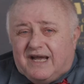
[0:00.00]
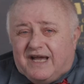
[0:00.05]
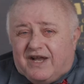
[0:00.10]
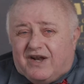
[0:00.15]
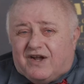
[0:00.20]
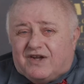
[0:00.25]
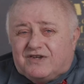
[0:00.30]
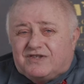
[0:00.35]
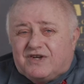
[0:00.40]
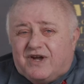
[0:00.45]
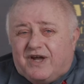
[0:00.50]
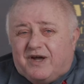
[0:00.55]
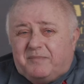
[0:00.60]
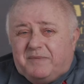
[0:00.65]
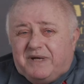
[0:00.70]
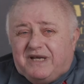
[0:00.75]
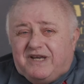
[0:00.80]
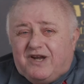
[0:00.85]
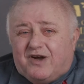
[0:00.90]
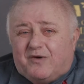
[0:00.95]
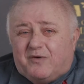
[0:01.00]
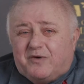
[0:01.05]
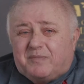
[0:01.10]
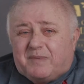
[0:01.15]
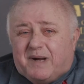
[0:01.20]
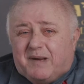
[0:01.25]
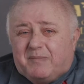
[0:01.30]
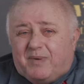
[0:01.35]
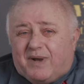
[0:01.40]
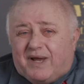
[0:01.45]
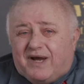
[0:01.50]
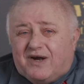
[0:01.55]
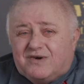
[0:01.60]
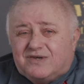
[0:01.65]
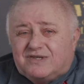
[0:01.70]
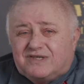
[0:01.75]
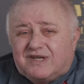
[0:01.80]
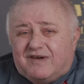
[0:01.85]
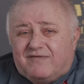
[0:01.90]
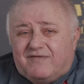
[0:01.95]
It also helped me deal with my
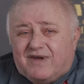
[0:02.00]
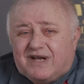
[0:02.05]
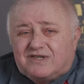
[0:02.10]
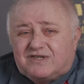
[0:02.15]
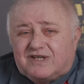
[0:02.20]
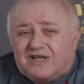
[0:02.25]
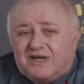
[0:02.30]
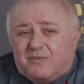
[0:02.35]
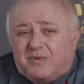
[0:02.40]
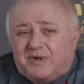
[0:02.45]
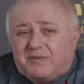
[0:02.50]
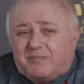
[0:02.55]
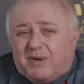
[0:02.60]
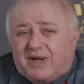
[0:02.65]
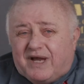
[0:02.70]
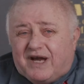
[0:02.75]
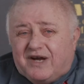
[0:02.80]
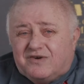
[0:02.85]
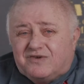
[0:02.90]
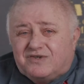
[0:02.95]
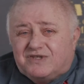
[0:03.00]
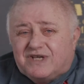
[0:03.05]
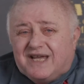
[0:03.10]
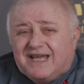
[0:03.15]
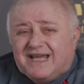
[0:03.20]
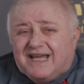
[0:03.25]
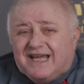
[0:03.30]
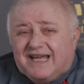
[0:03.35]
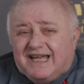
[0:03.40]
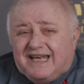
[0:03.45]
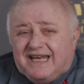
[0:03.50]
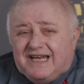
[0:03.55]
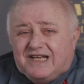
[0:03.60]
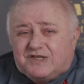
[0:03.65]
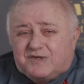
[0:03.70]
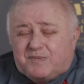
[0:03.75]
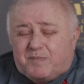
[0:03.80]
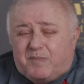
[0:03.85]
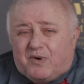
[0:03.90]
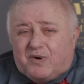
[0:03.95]
players and eventually with players in
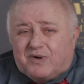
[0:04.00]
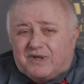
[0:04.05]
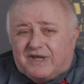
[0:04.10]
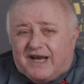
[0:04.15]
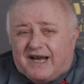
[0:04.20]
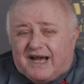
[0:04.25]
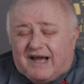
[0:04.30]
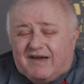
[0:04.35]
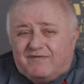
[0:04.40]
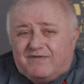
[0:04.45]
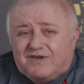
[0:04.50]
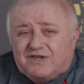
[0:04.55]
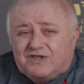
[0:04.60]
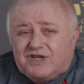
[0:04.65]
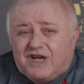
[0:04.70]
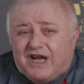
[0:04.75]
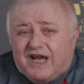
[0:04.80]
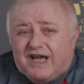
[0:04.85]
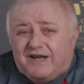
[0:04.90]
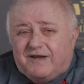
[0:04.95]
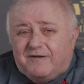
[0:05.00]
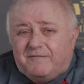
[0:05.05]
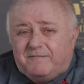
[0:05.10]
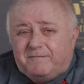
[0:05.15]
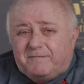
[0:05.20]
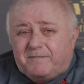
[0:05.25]
each sport that I officiated.